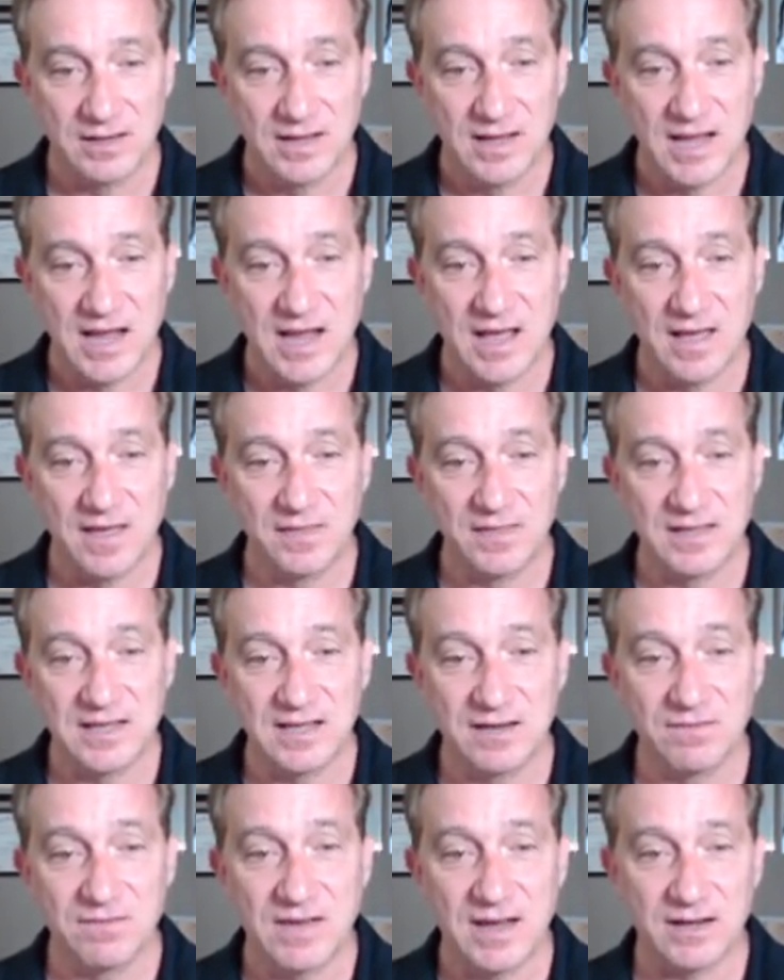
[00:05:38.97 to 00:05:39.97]
And the
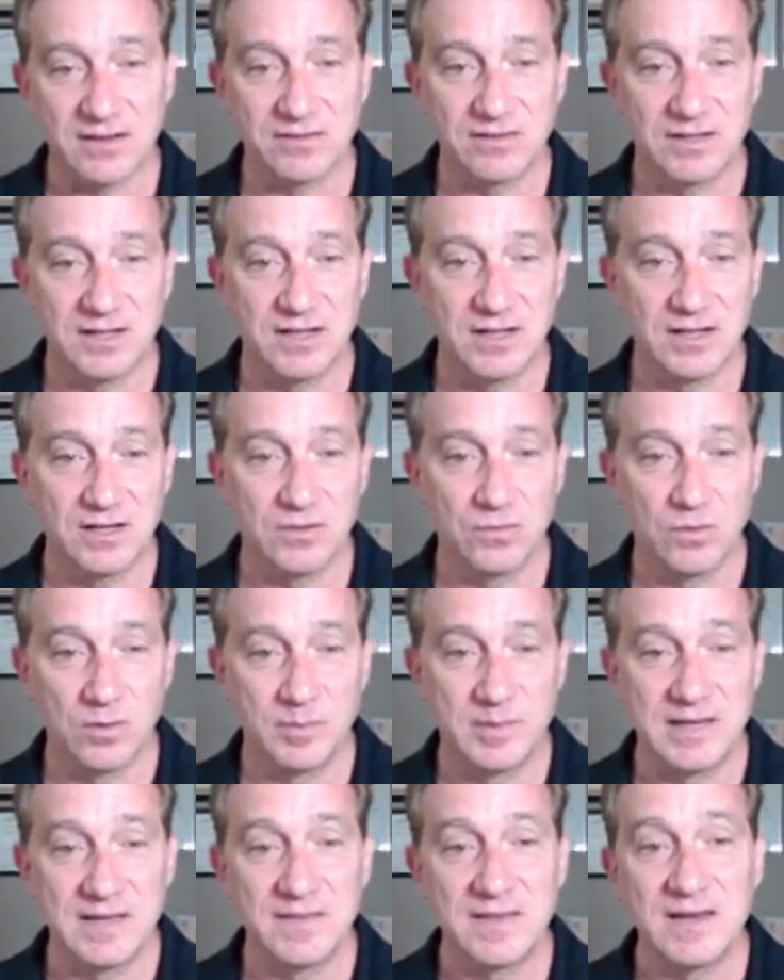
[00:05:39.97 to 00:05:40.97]
convexity will
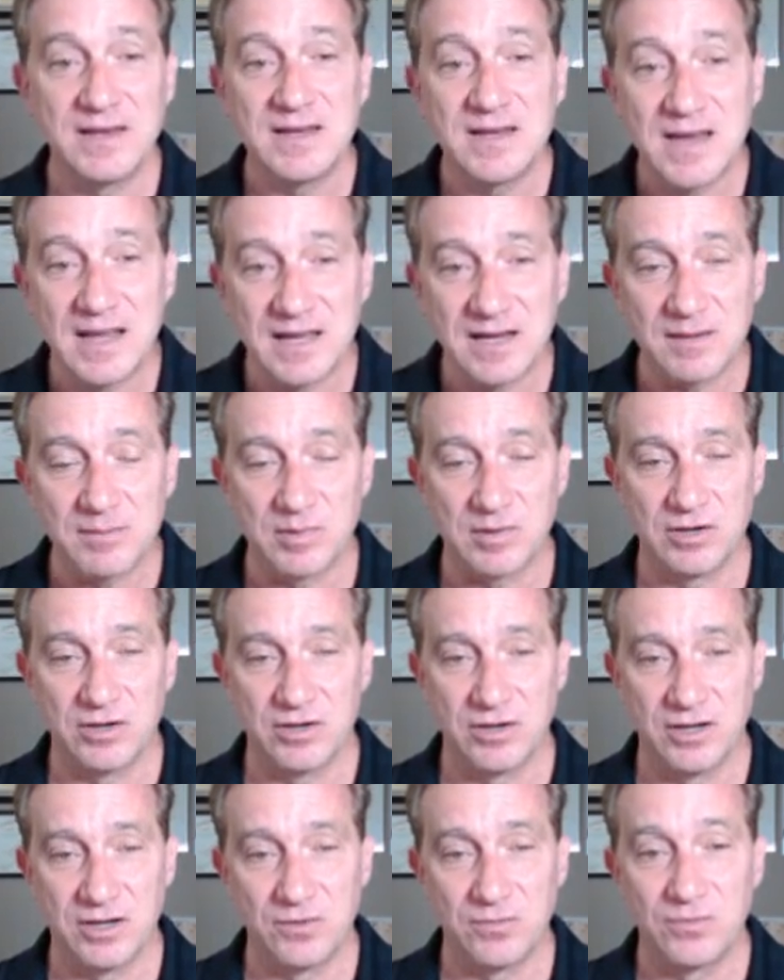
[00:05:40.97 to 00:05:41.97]
be in the
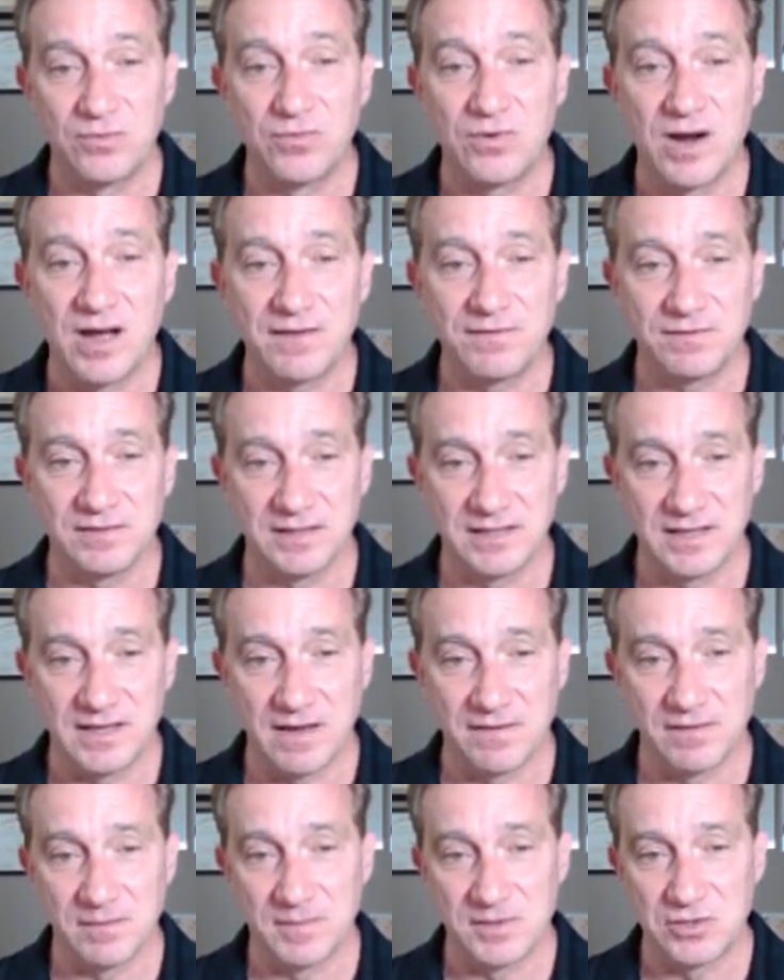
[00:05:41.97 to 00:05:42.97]
neighborhood roughly of
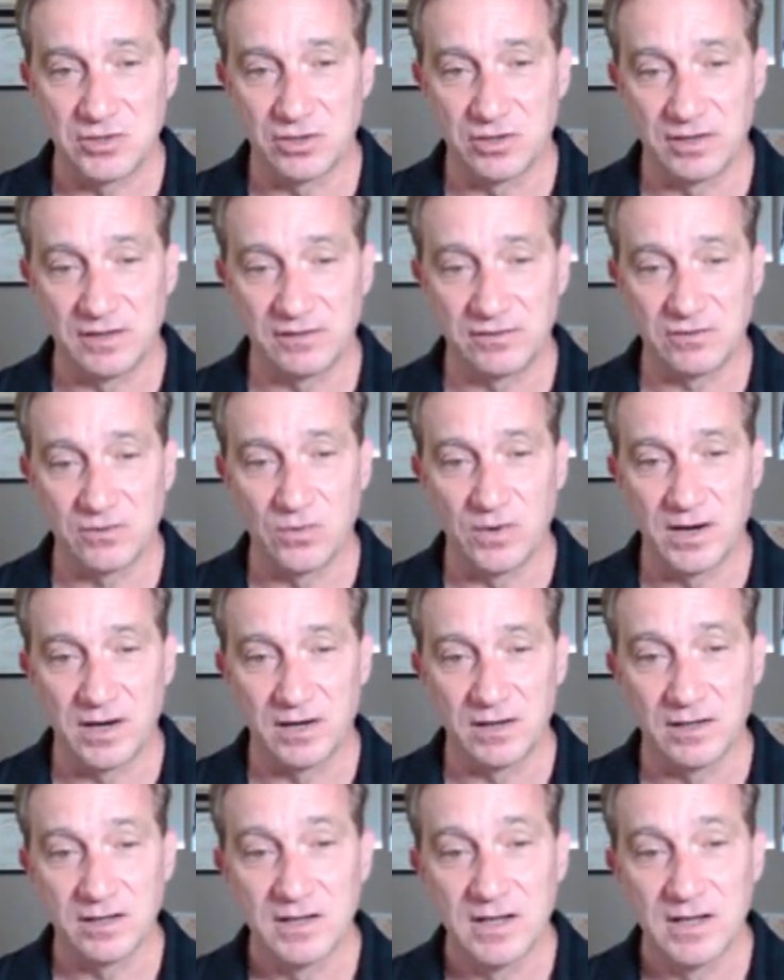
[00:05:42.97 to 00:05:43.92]
the maturity squared.